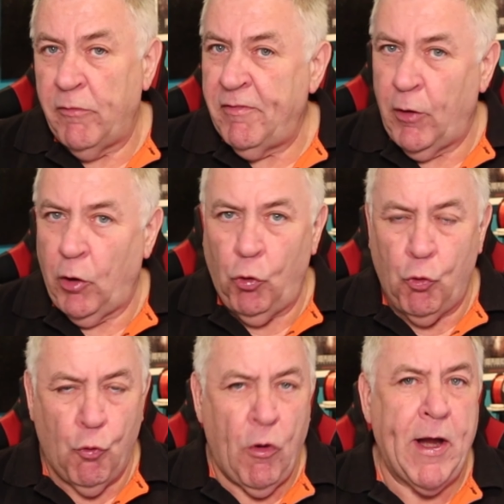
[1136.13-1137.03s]
I found a
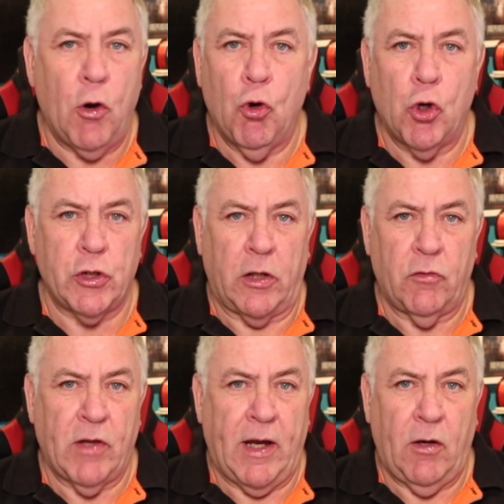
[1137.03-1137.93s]
great auction
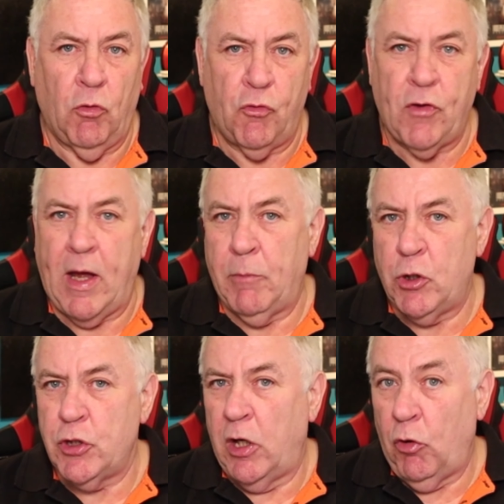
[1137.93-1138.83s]
site called Simon
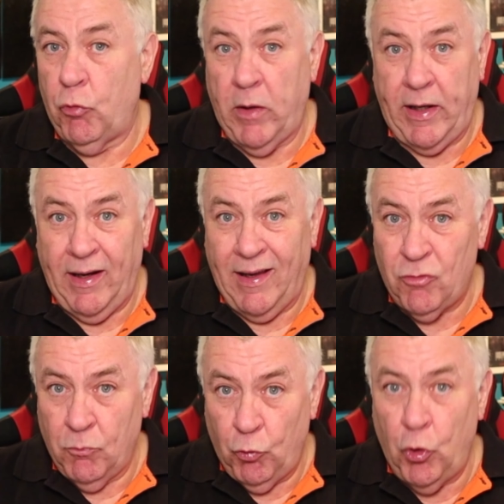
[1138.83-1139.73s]
Charles where you can get some